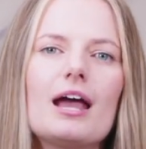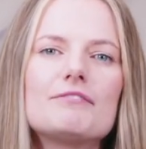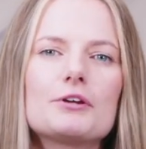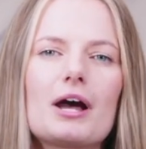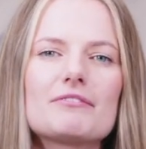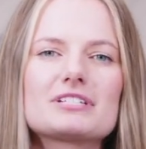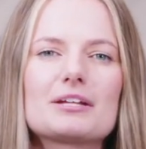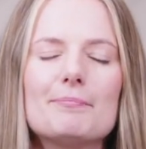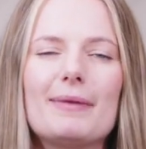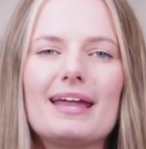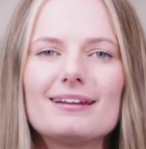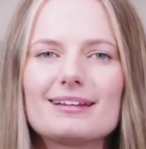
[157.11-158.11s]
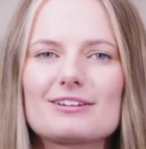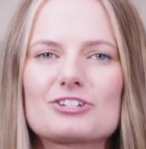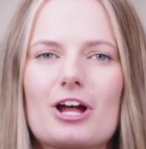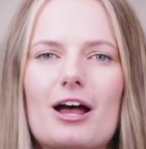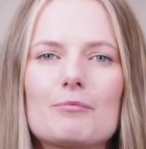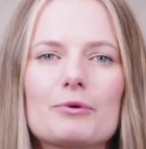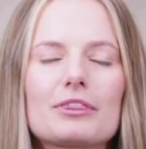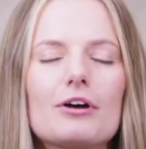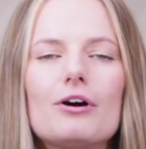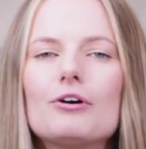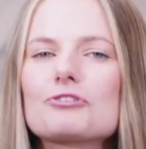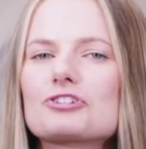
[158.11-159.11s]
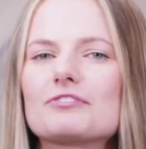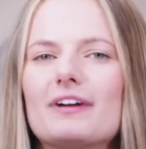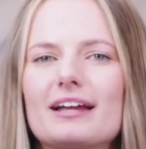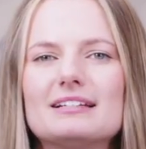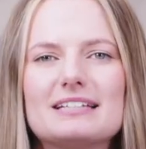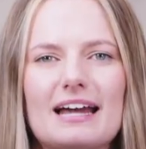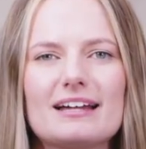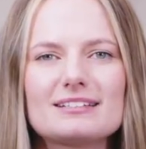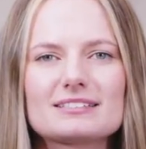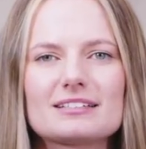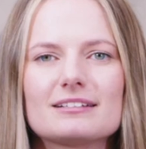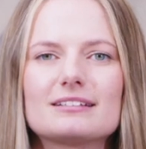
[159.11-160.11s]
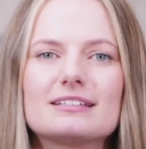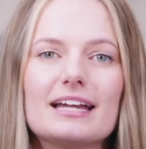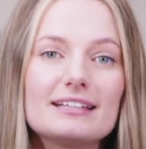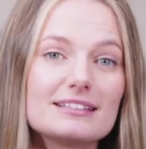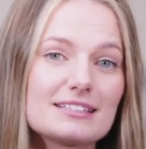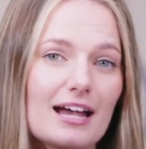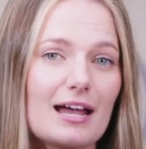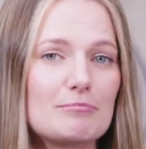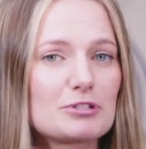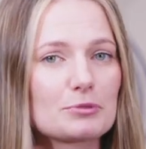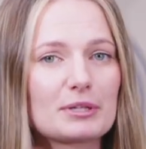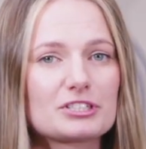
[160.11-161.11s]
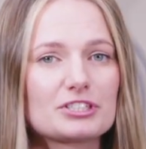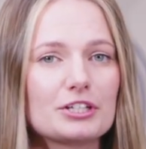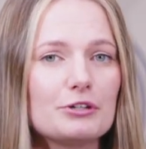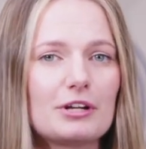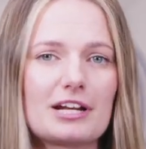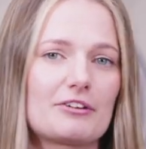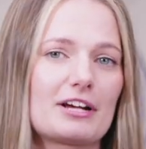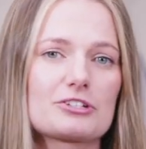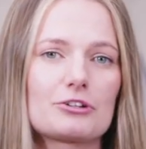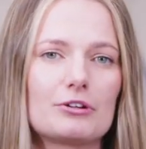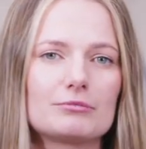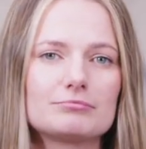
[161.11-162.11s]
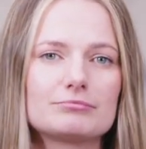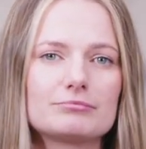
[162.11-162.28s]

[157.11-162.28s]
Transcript: If you have a demanding job with ultra-fine text, take the time to switch to unidirectional.